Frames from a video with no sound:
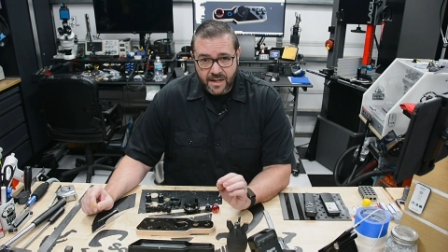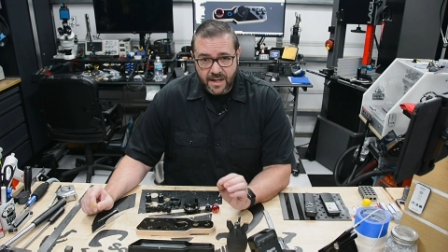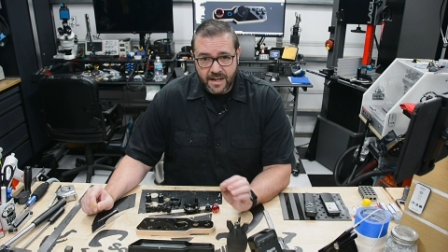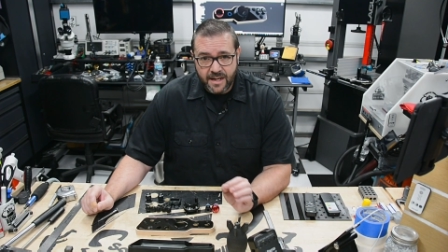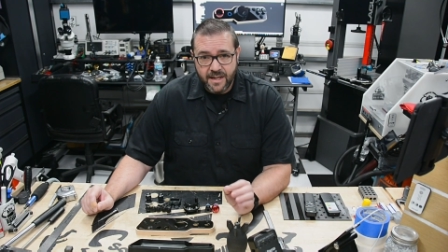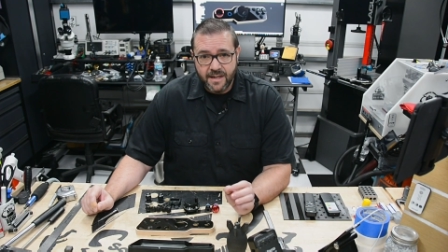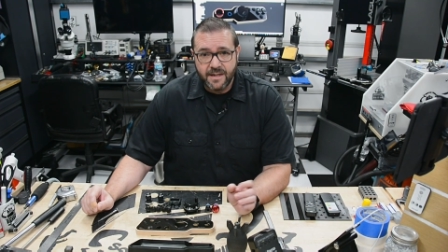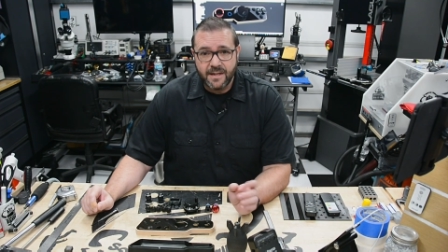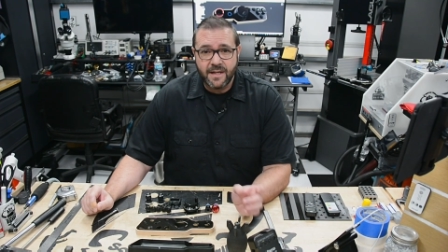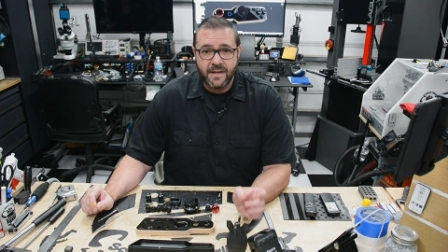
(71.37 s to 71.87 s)
on
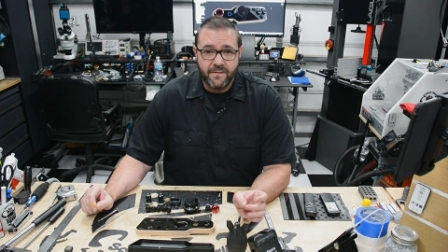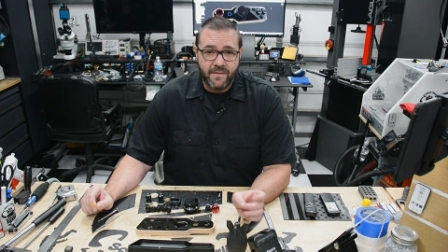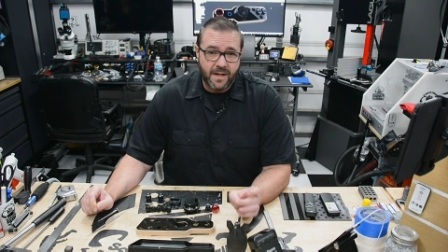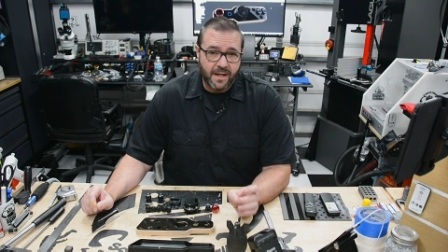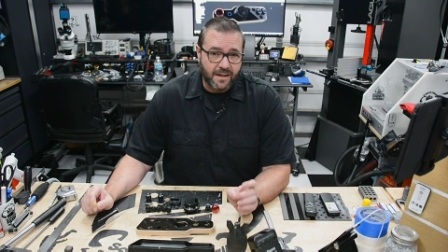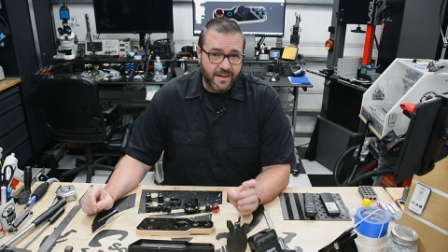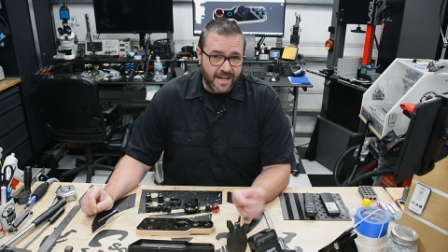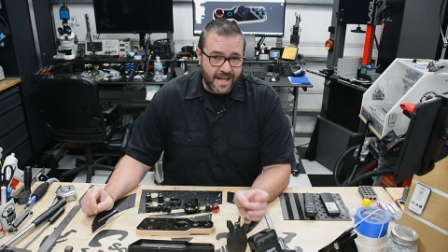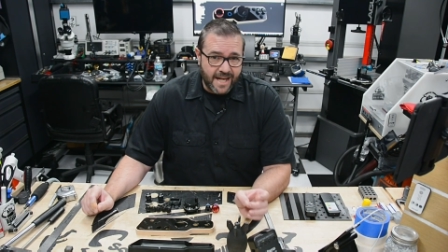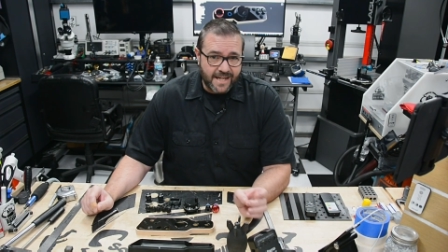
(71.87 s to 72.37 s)
it and give it a
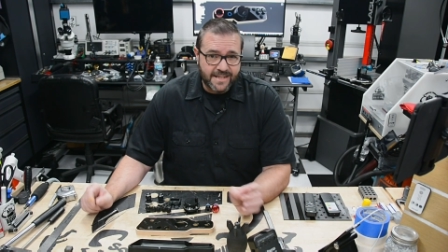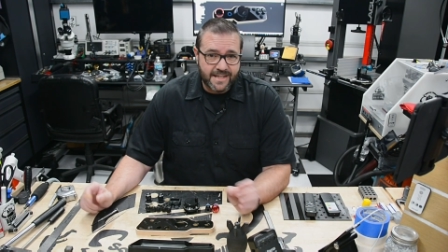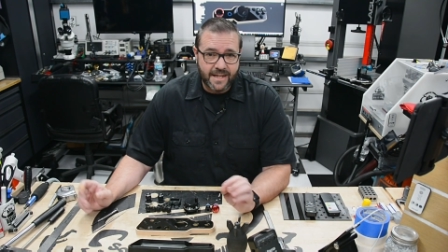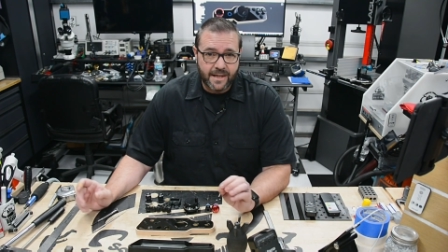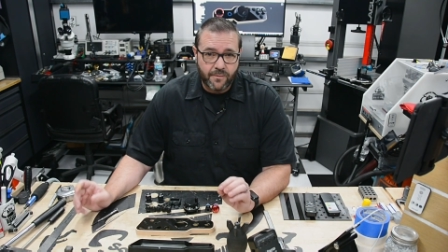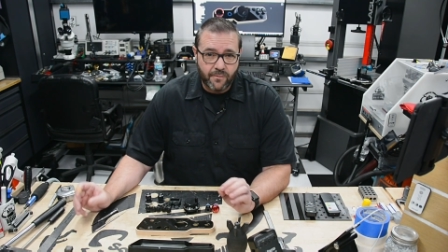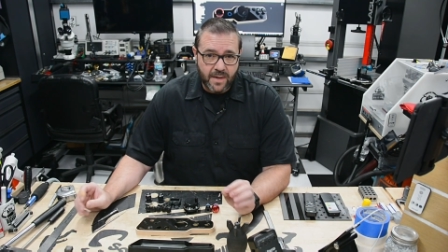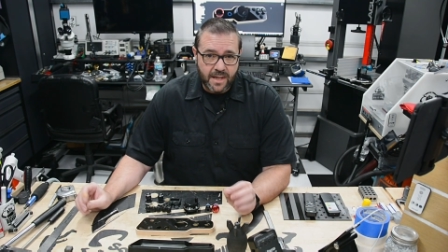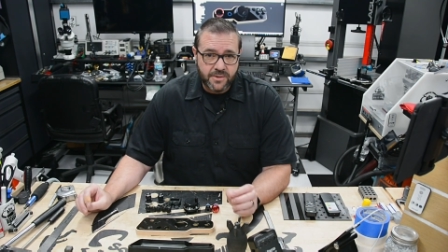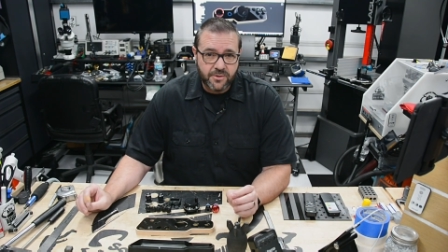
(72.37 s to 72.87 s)

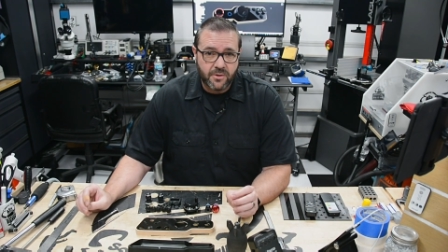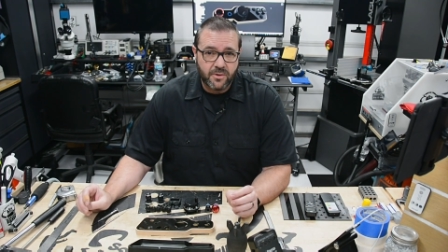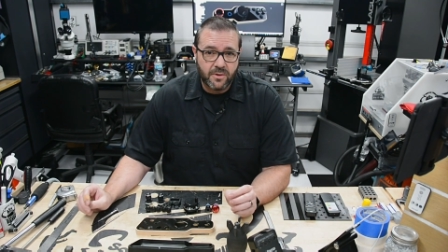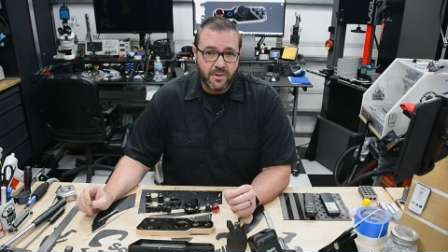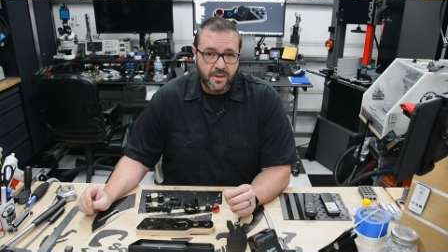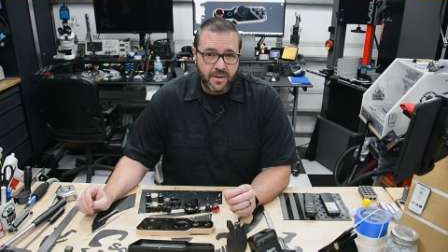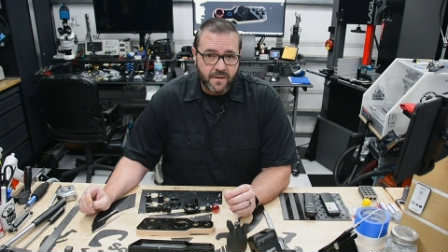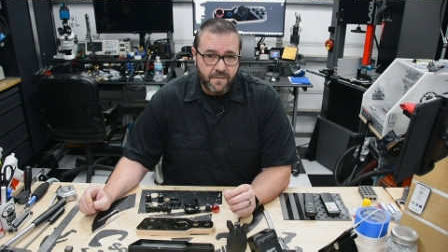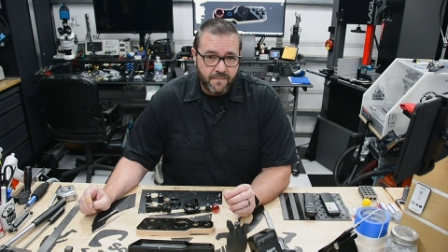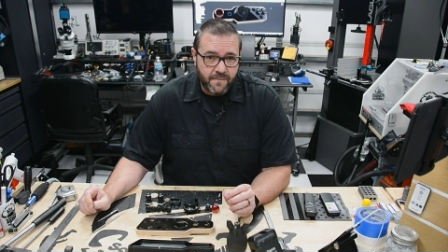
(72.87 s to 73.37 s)
classic retro
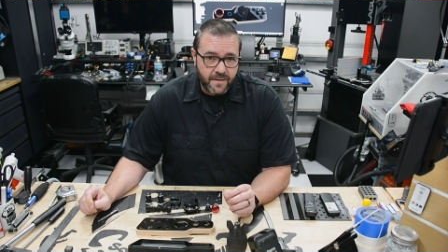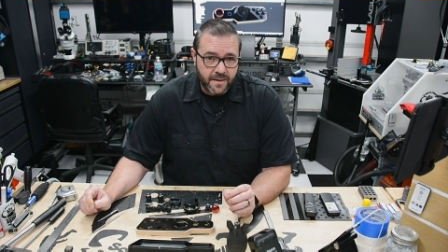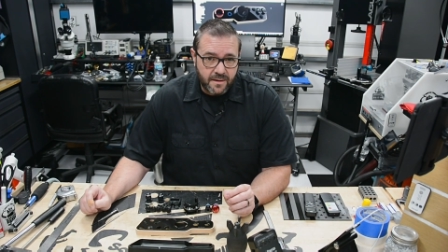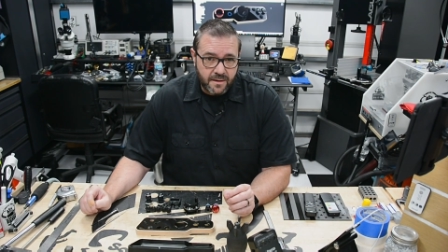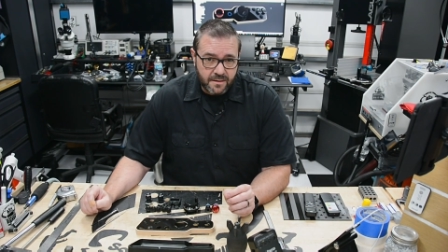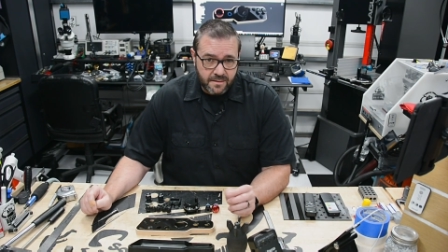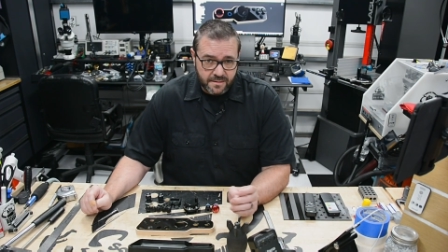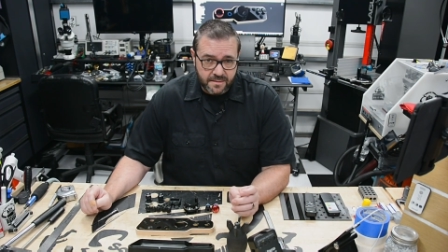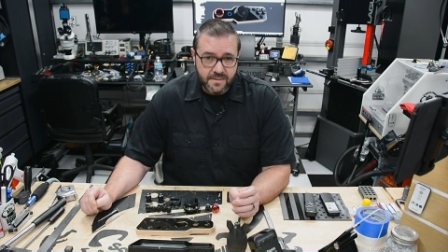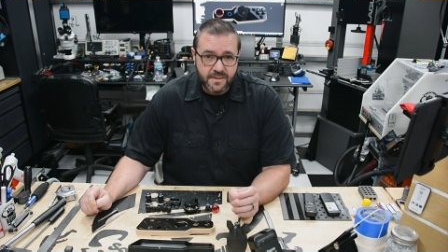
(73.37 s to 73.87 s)
look and
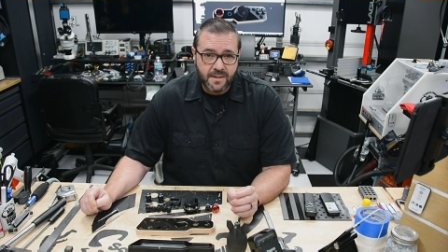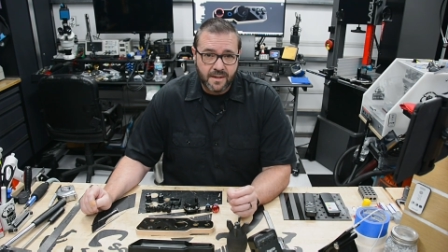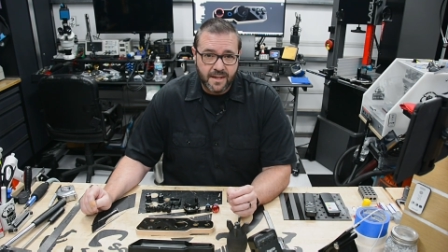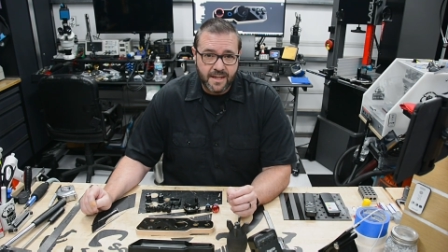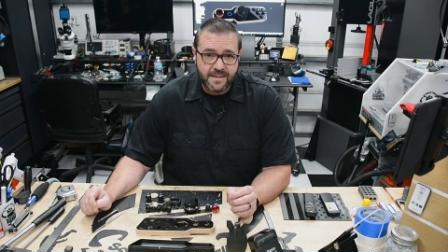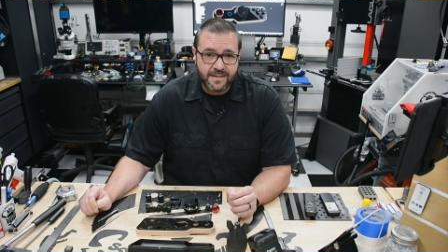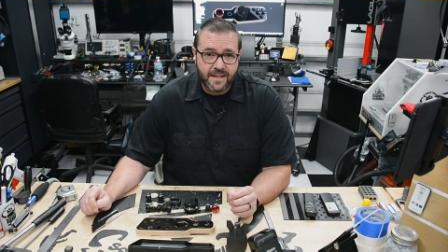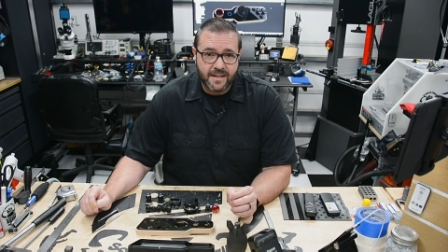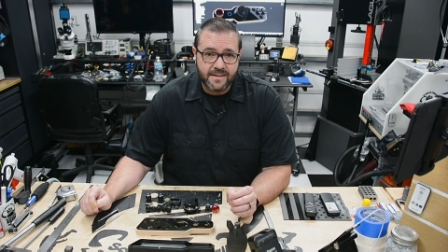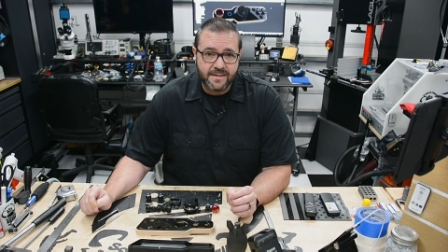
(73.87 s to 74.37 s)
feel, so
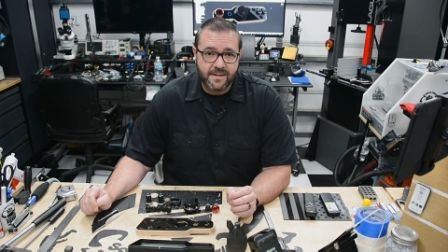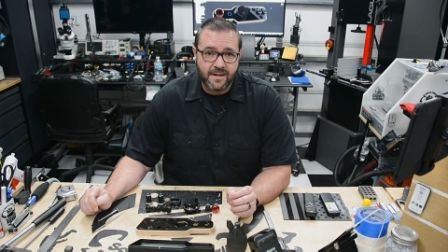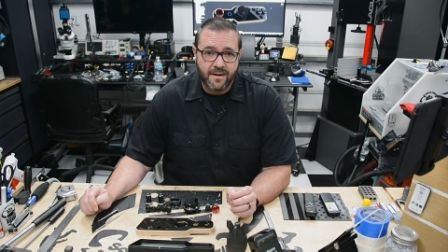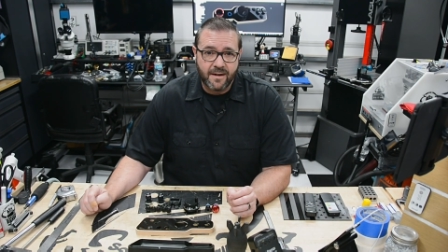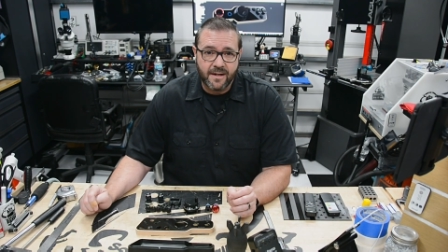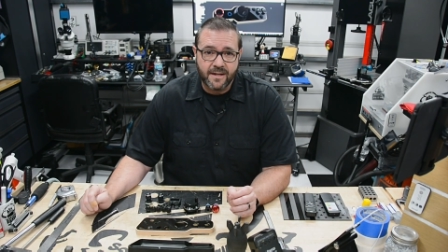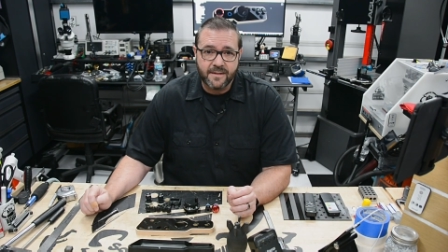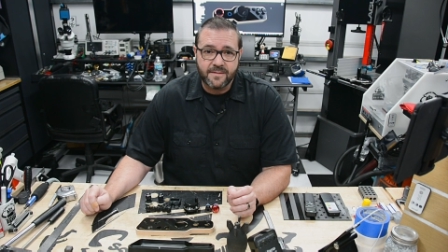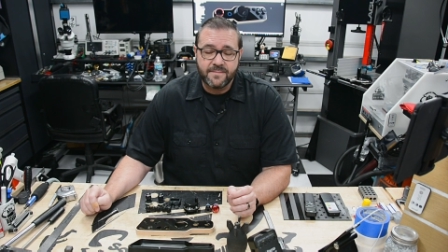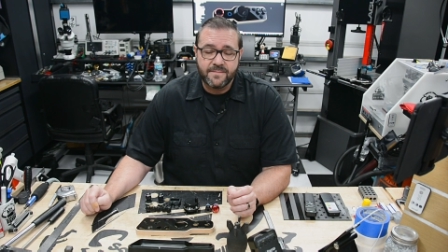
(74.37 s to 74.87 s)
let's get
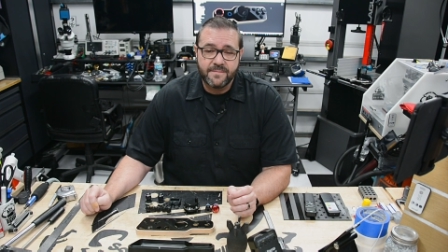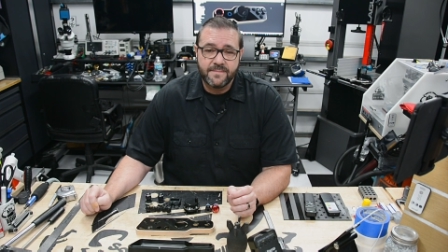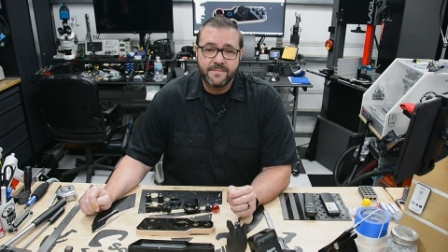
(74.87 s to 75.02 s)
started.